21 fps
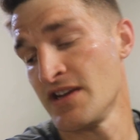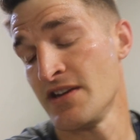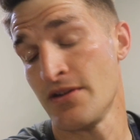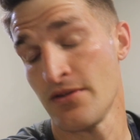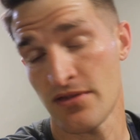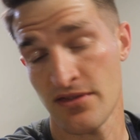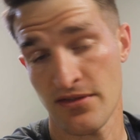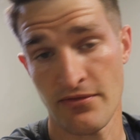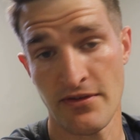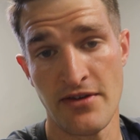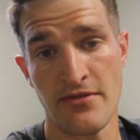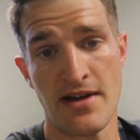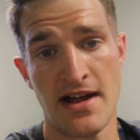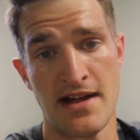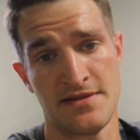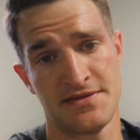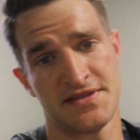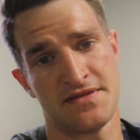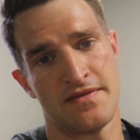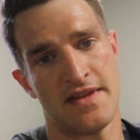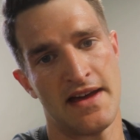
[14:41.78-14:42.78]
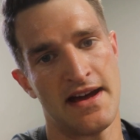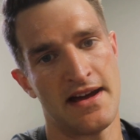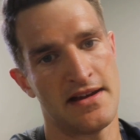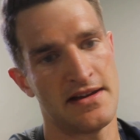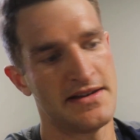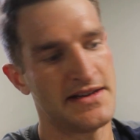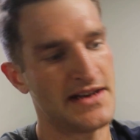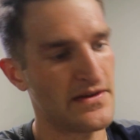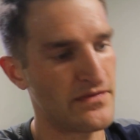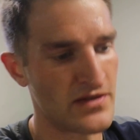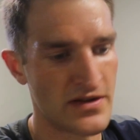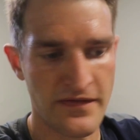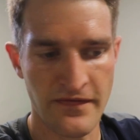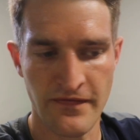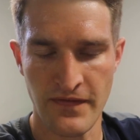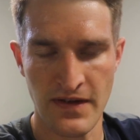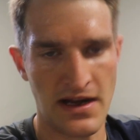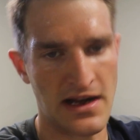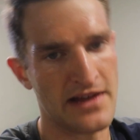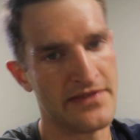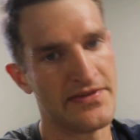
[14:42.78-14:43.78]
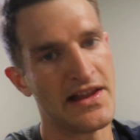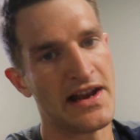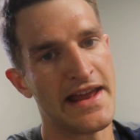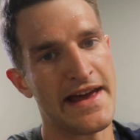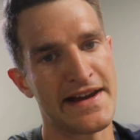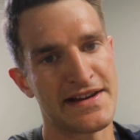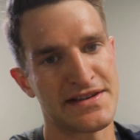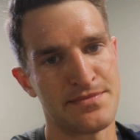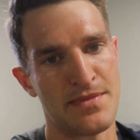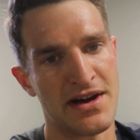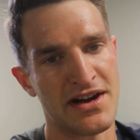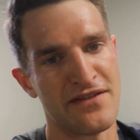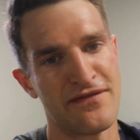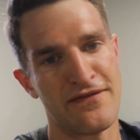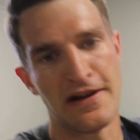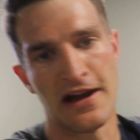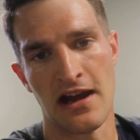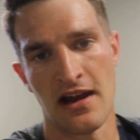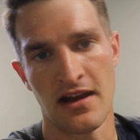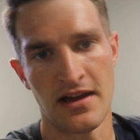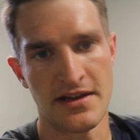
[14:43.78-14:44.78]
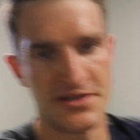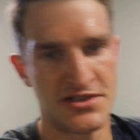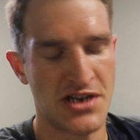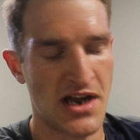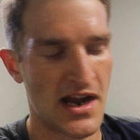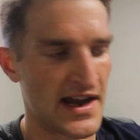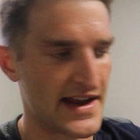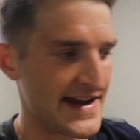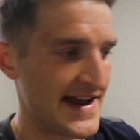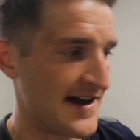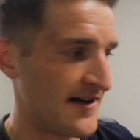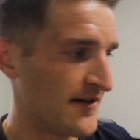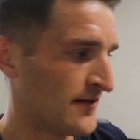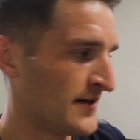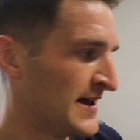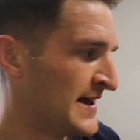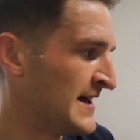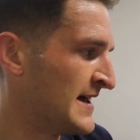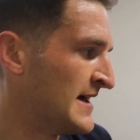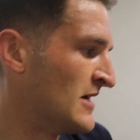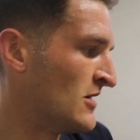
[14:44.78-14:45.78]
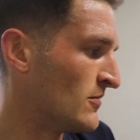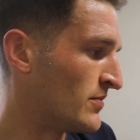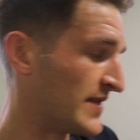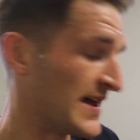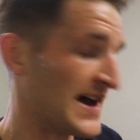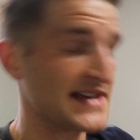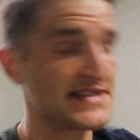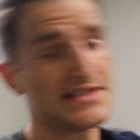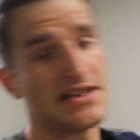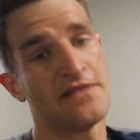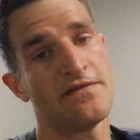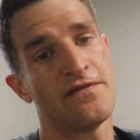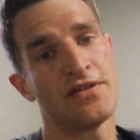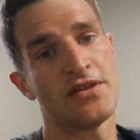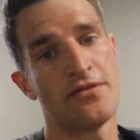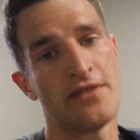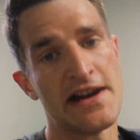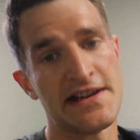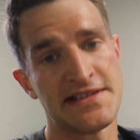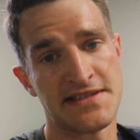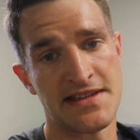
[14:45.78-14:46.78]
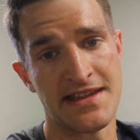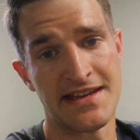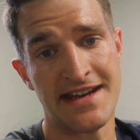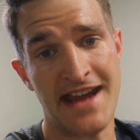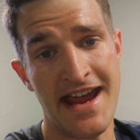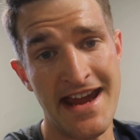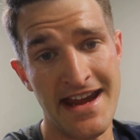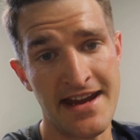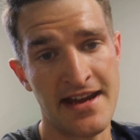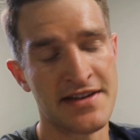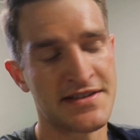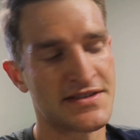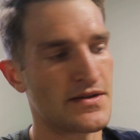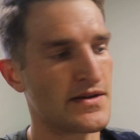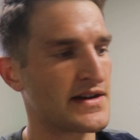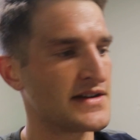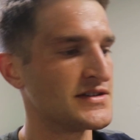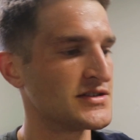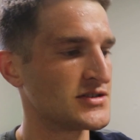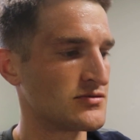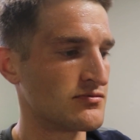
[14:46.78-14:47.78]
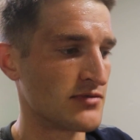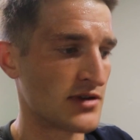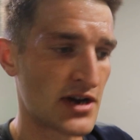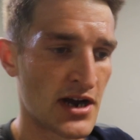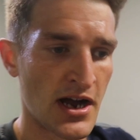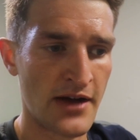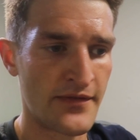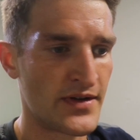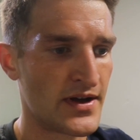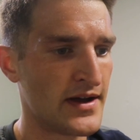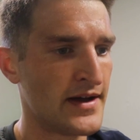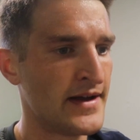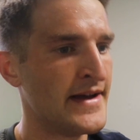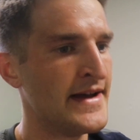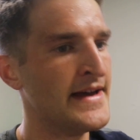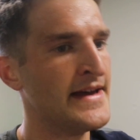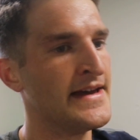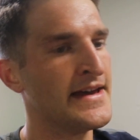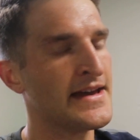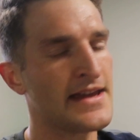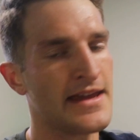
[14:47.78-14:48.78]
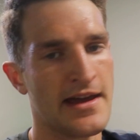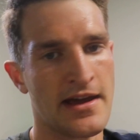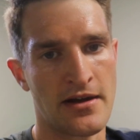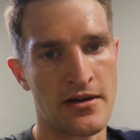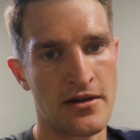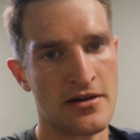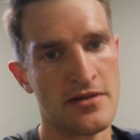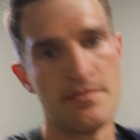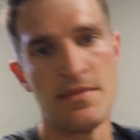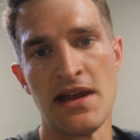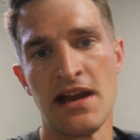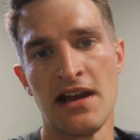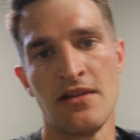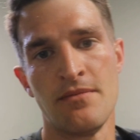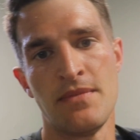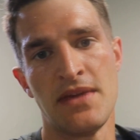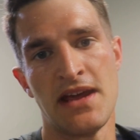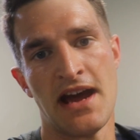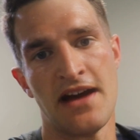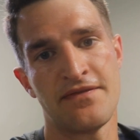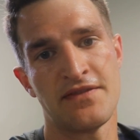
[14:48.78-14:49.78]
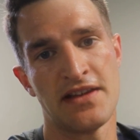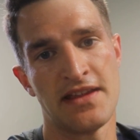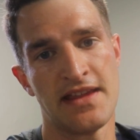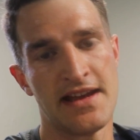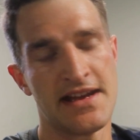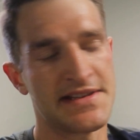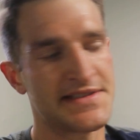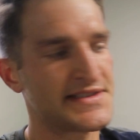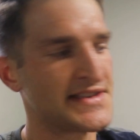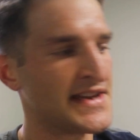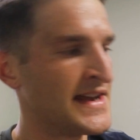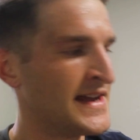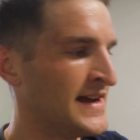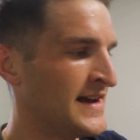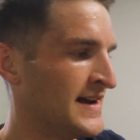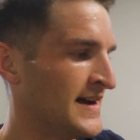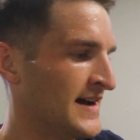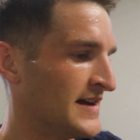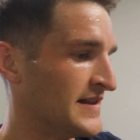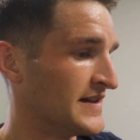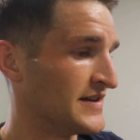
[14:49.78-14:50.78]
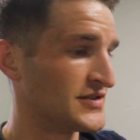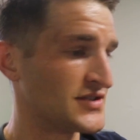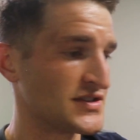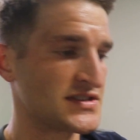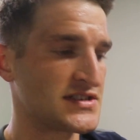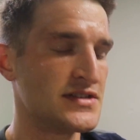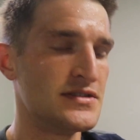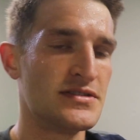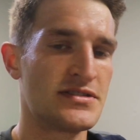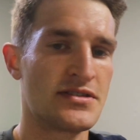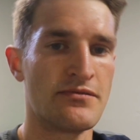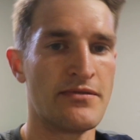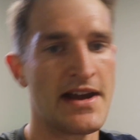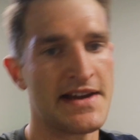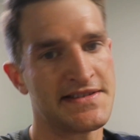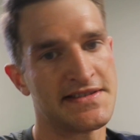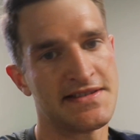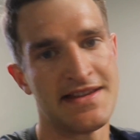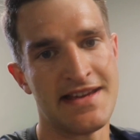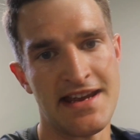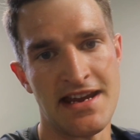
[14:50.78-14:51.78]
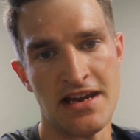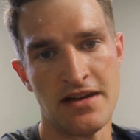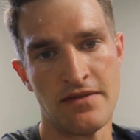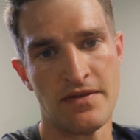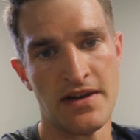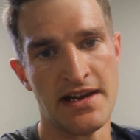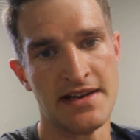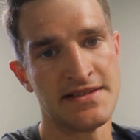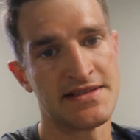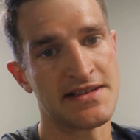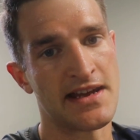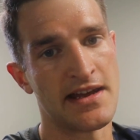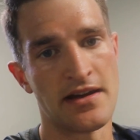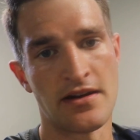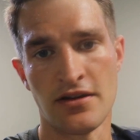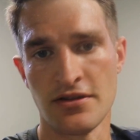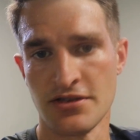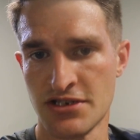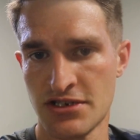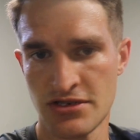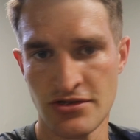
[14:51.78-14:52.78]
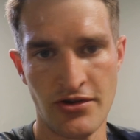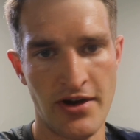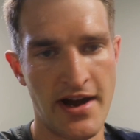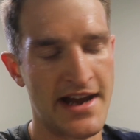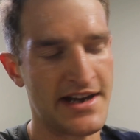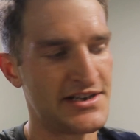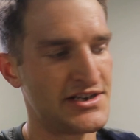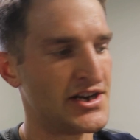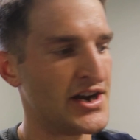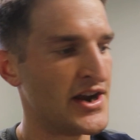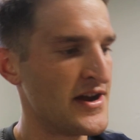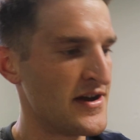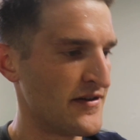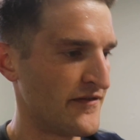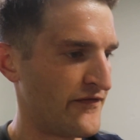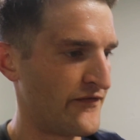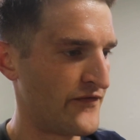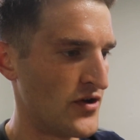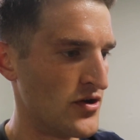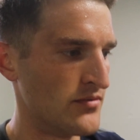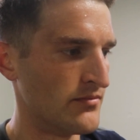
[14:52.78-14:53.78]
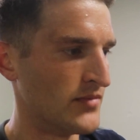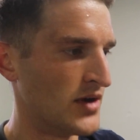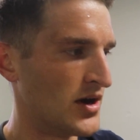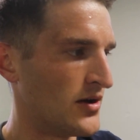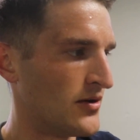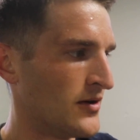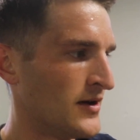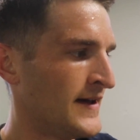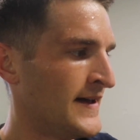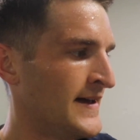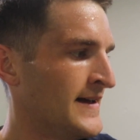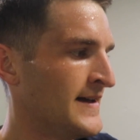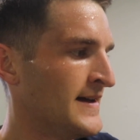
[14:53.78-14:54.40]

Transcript: you do 3 rounds of that. You definitely feel it in the legs. Mine are feeling like jelly now. But that's it for the rest of the day, so I can just recover, get a good meal in me after this, and then just use the rest of the evening to get a good stretch, a foam roll,